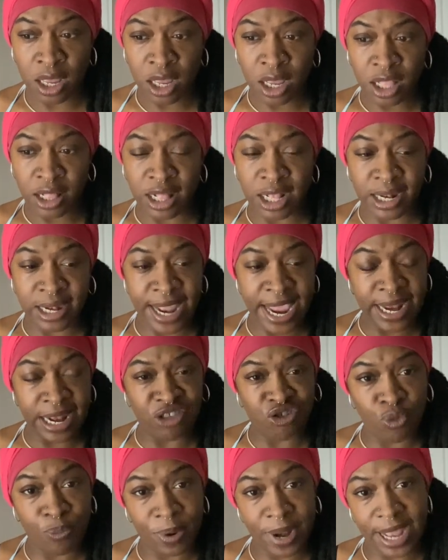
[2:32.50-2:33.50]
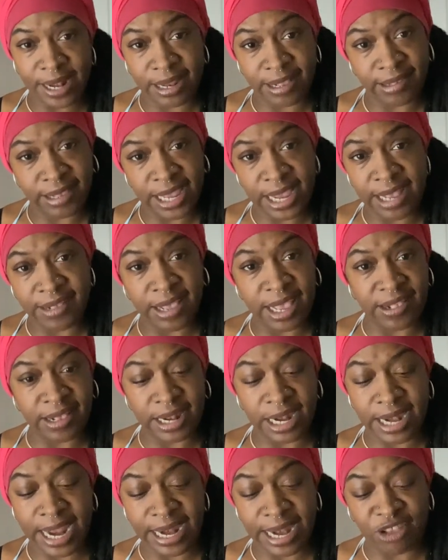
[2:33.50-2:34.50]
the day that you plant the seeds isn't the
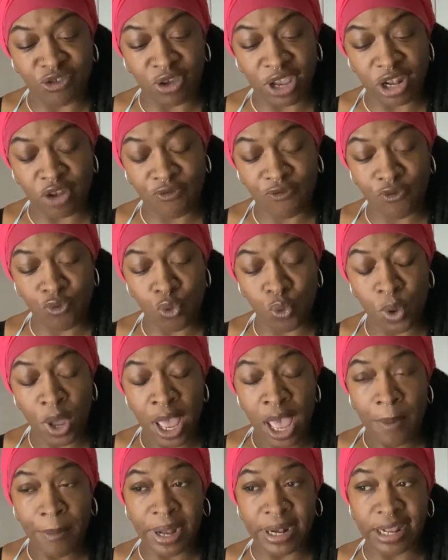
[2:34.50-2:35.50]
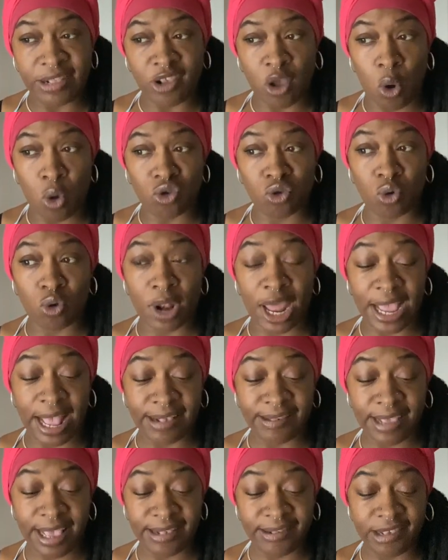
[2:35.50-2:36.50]
day that you get the fruit. But this also, like I
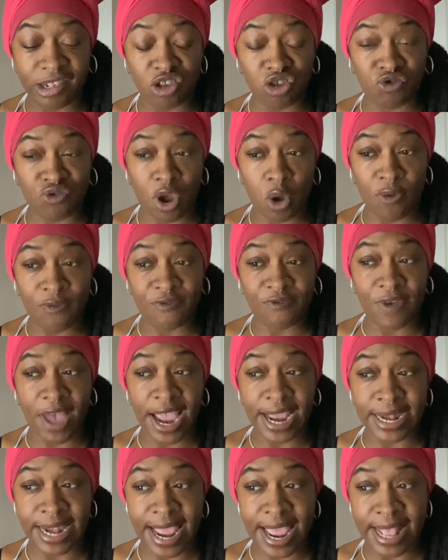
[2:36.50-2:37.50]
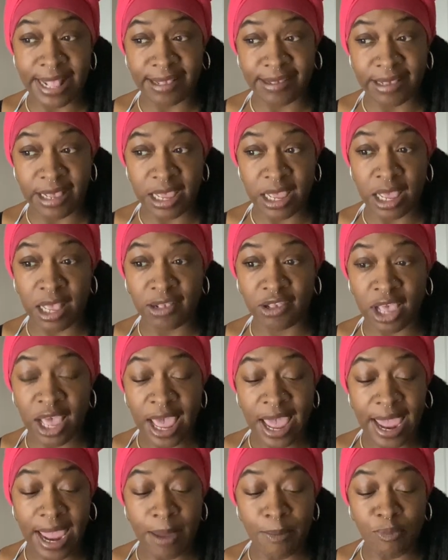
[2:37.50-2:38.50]
said, centers around finances,
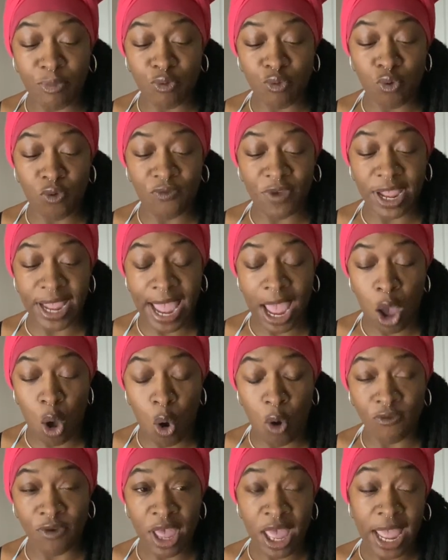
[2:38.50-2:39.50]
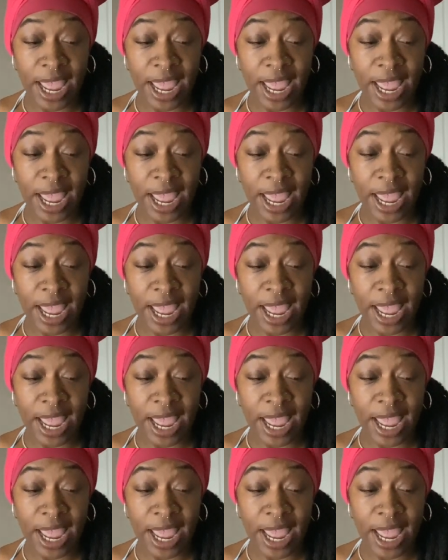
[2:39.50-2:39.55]
improving health.